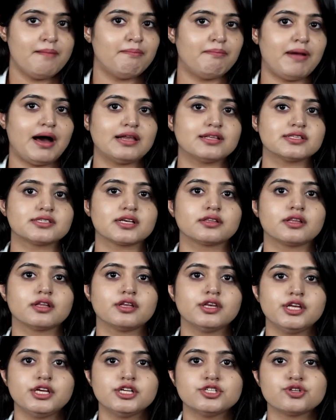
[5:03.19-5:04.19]
balancing the
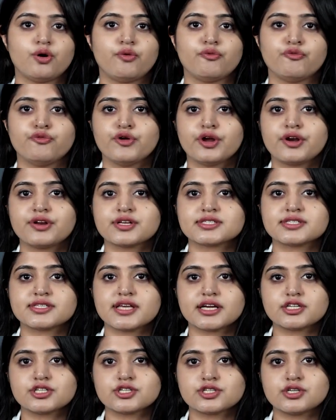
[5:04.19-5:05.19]
need of various
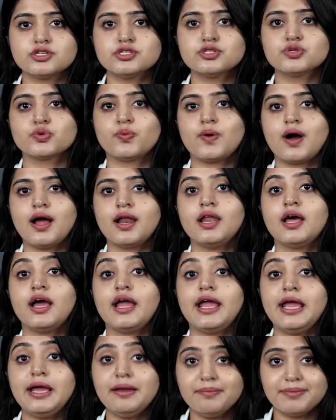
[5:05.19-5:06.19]
sectors while
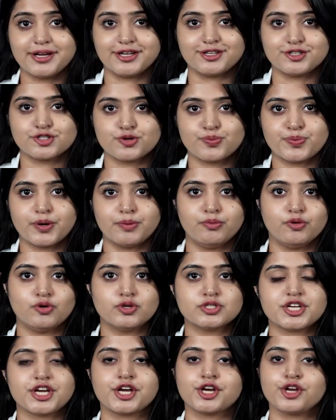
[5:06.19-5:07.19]
aiming to
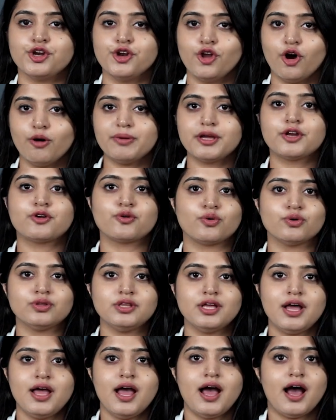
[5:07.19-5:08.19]
promote economic
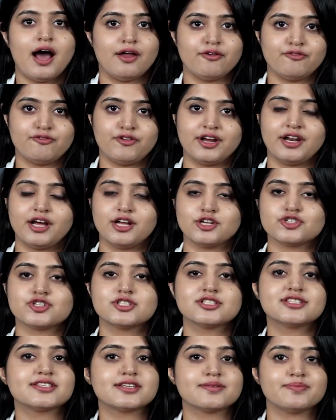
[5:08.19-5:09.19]
growth and
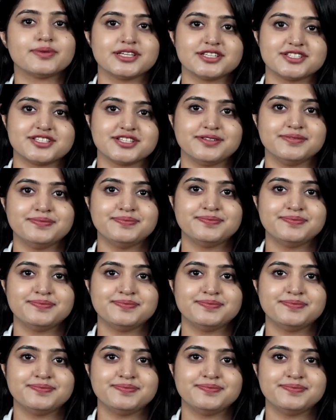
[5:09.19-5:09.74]
financial stability.